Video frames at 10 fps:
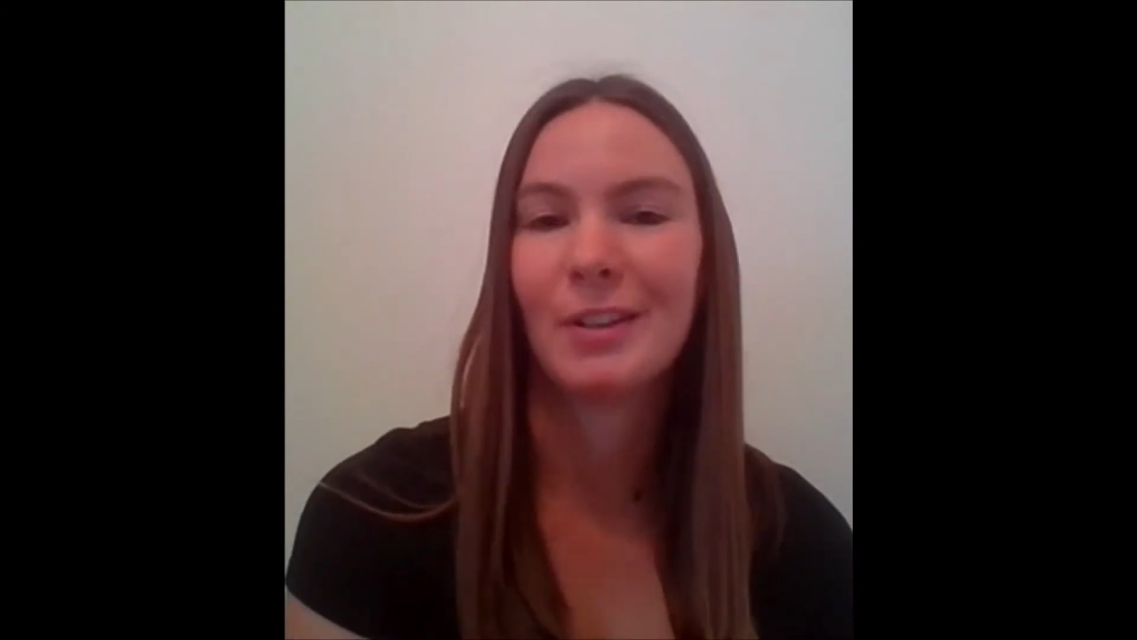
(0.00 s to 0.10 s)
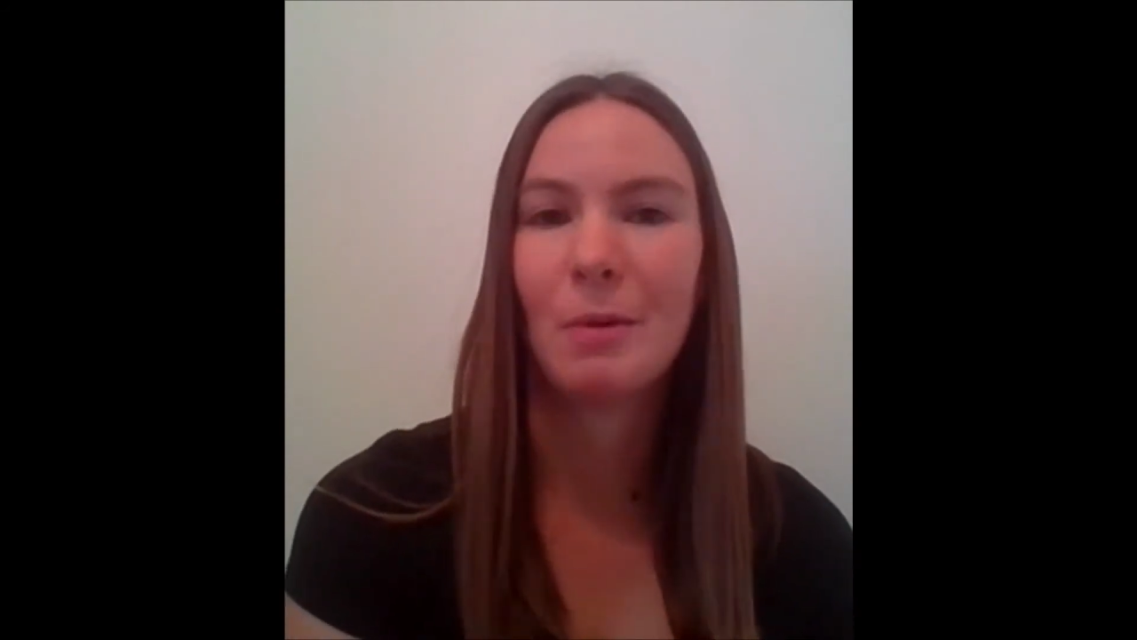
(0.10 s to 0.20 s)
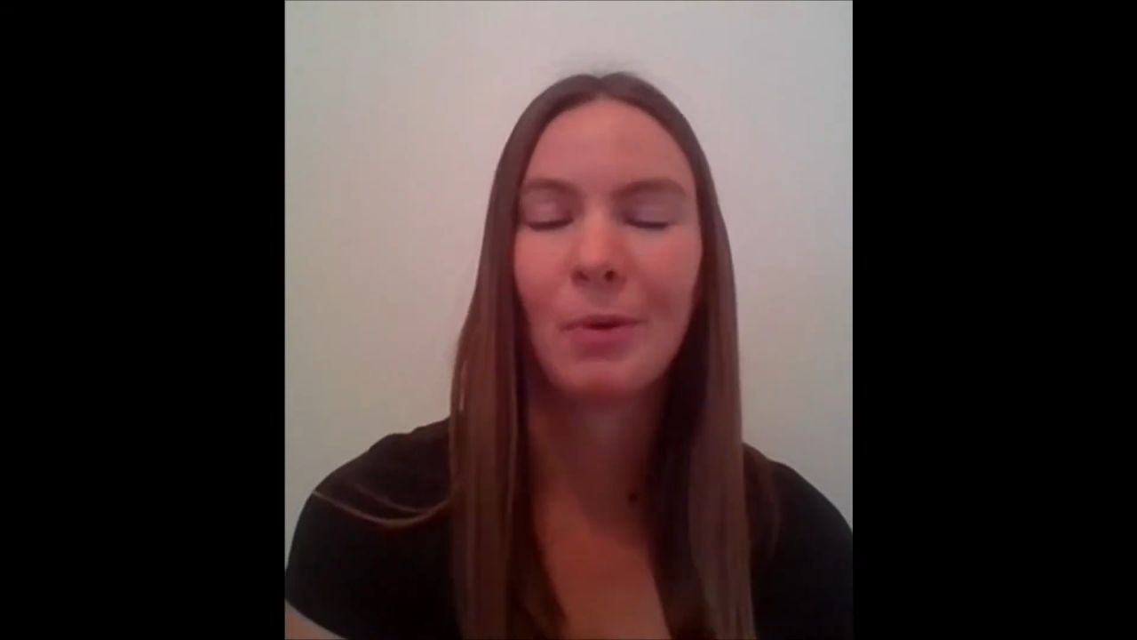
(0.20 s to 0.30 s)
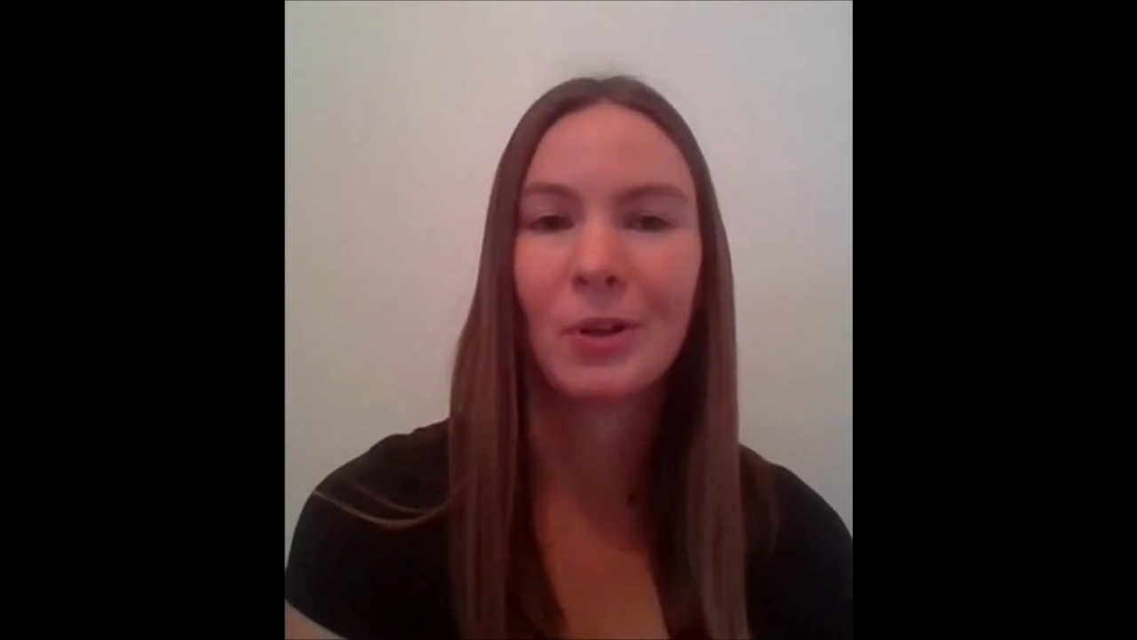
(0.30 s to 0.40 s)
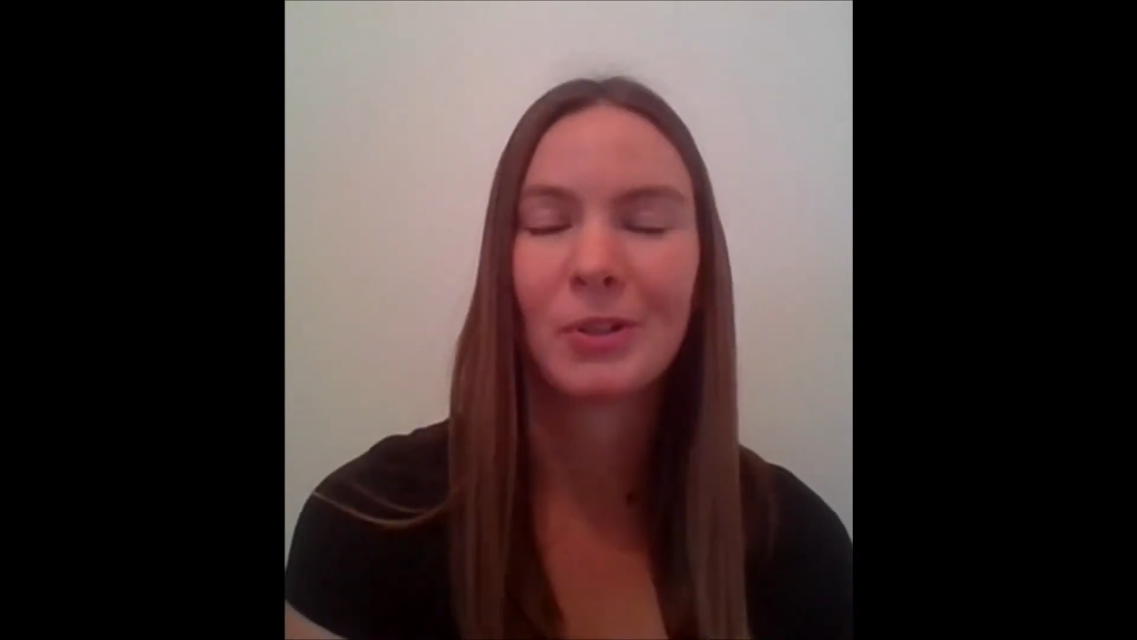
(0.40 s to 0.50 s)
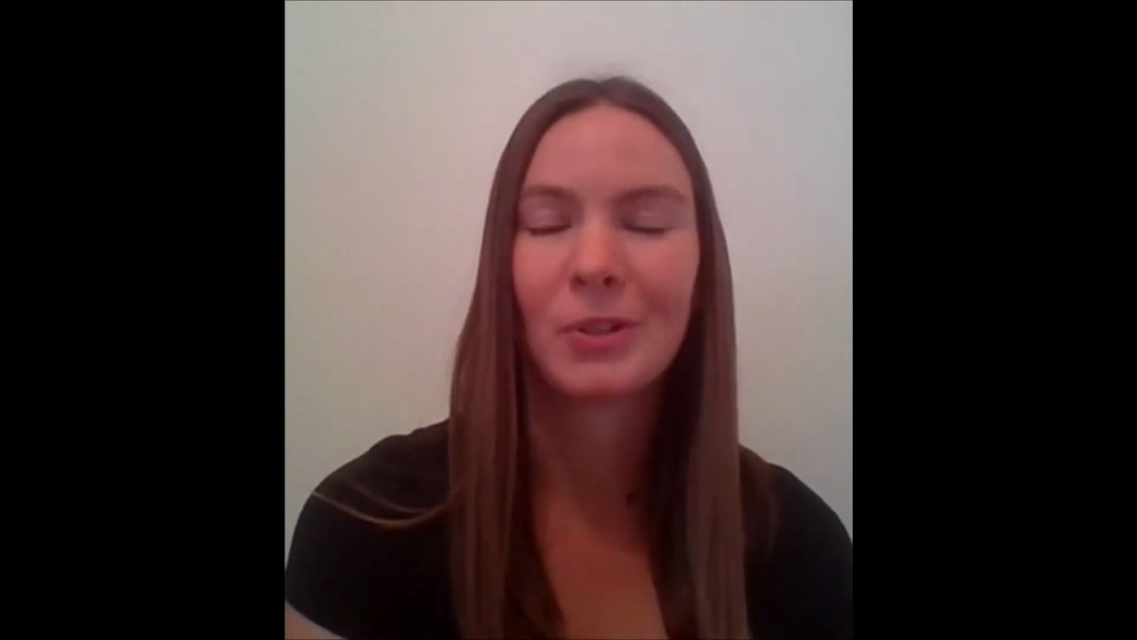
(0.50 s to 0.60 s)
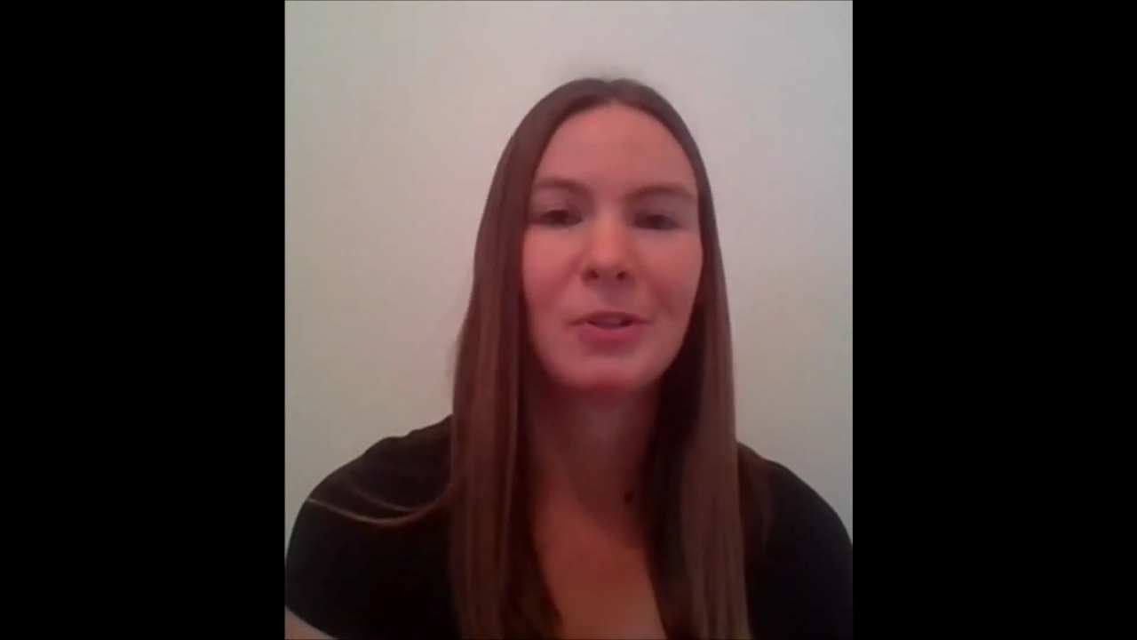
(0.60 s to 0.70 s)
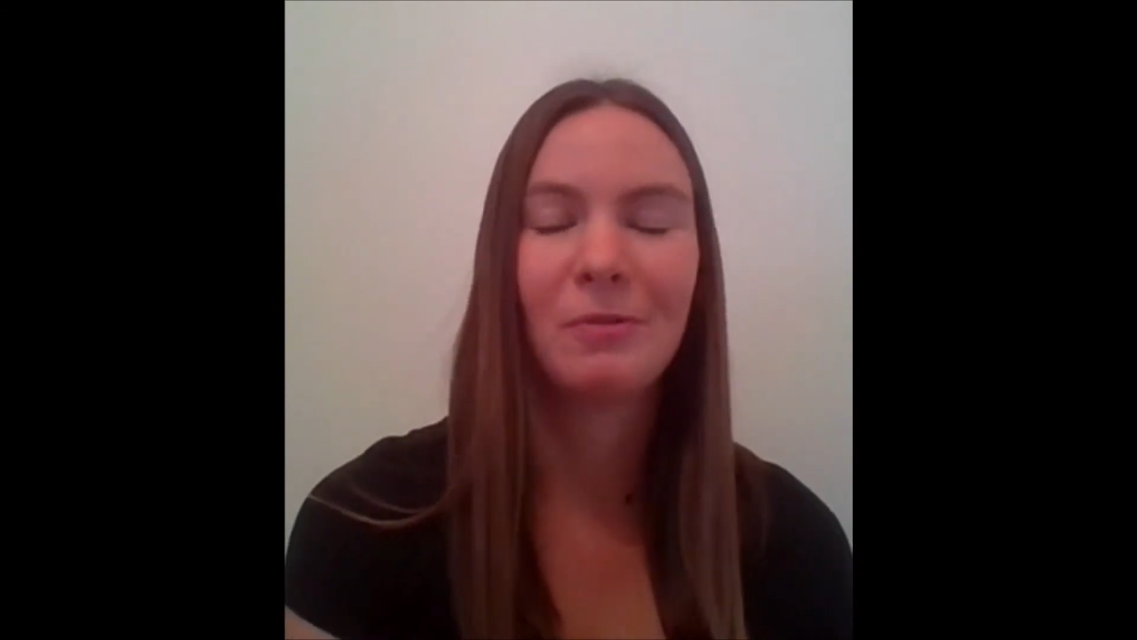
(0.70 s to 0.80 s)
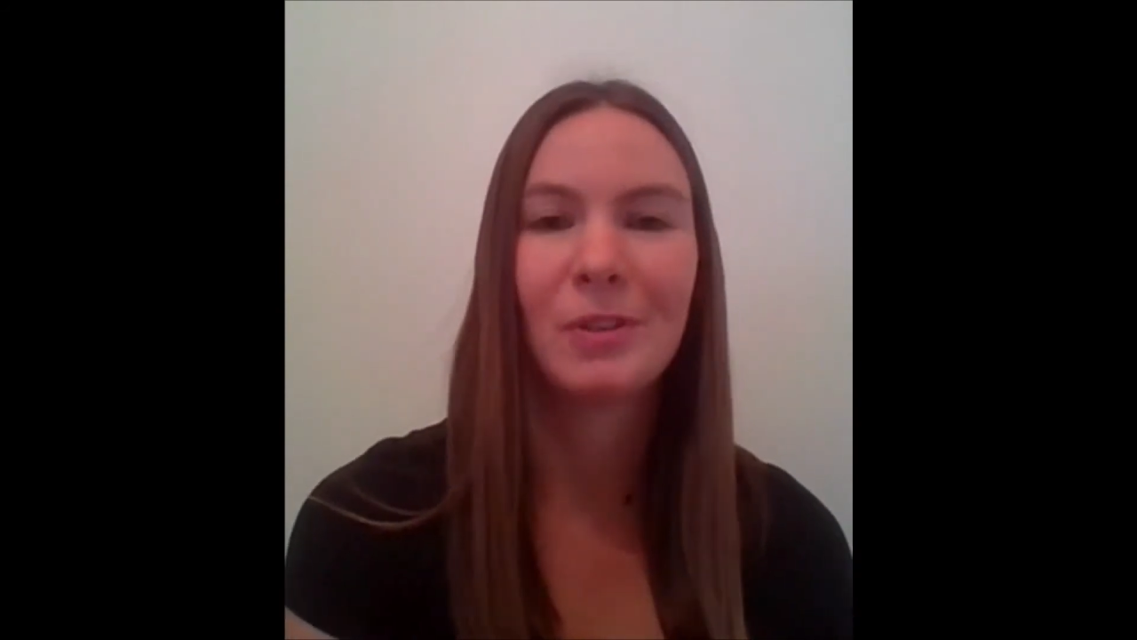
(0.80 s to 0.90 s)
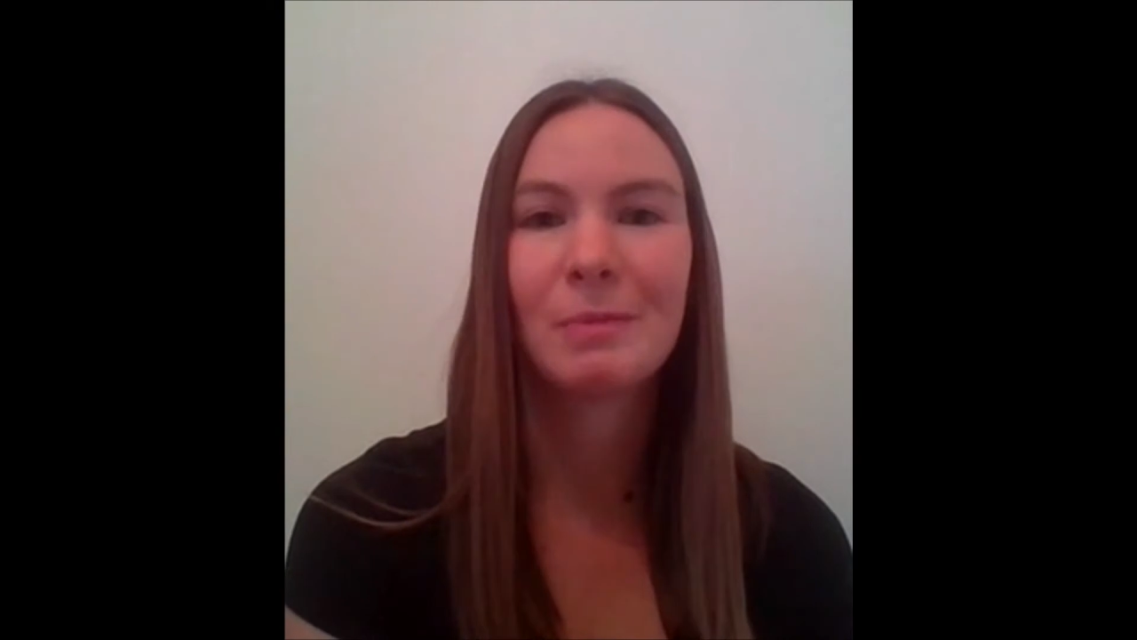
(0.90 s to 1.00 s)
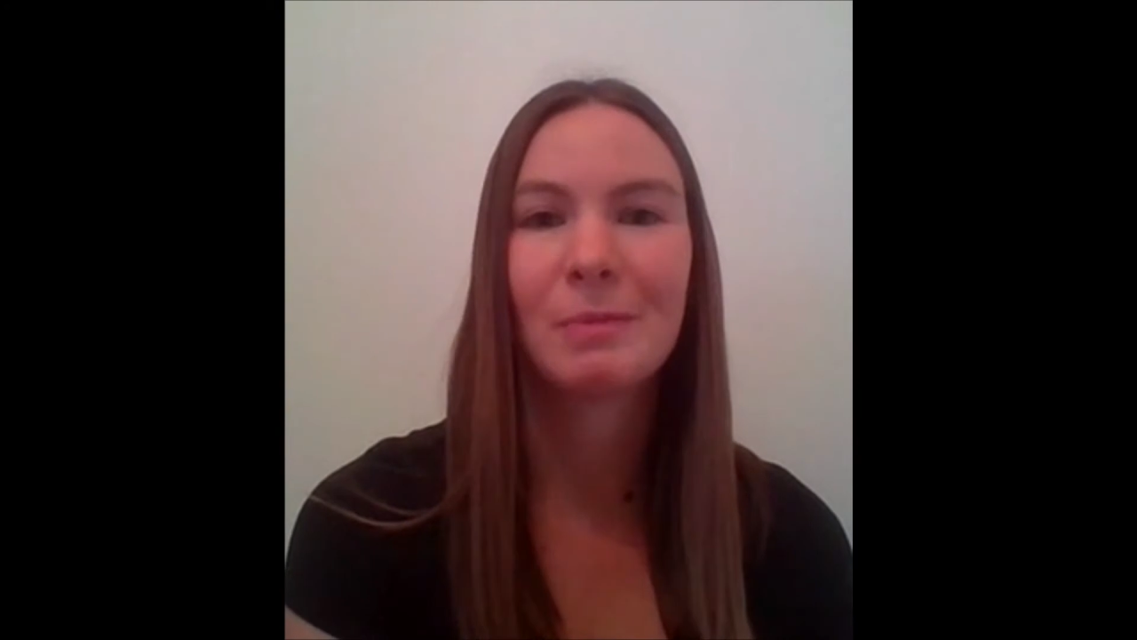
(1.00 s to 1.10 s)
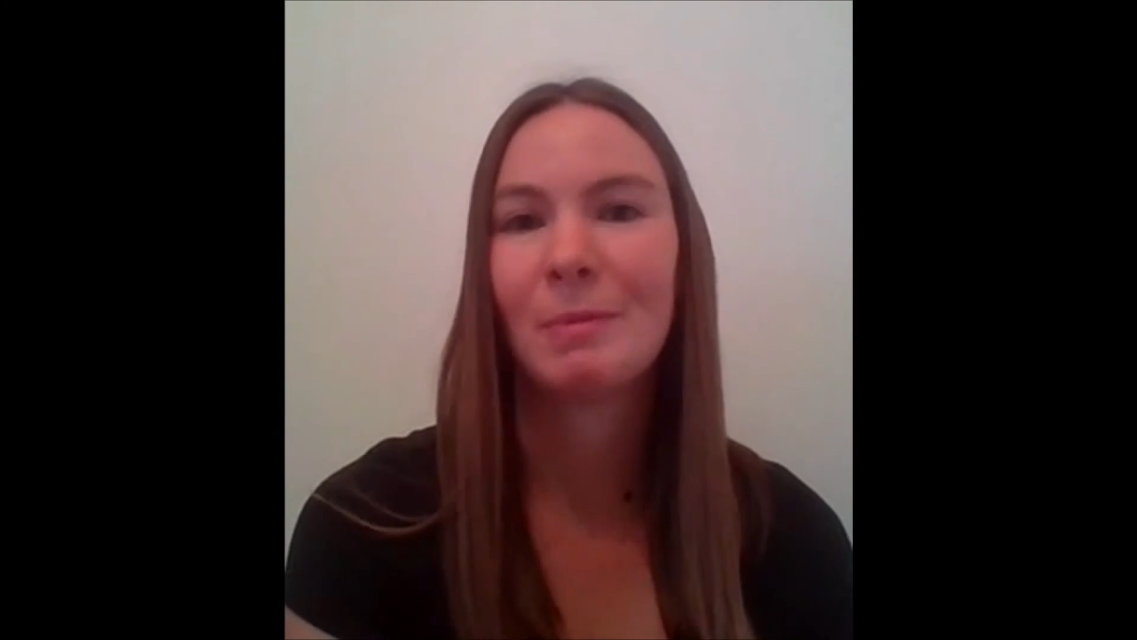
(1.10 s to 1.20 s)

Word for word: a boss who feels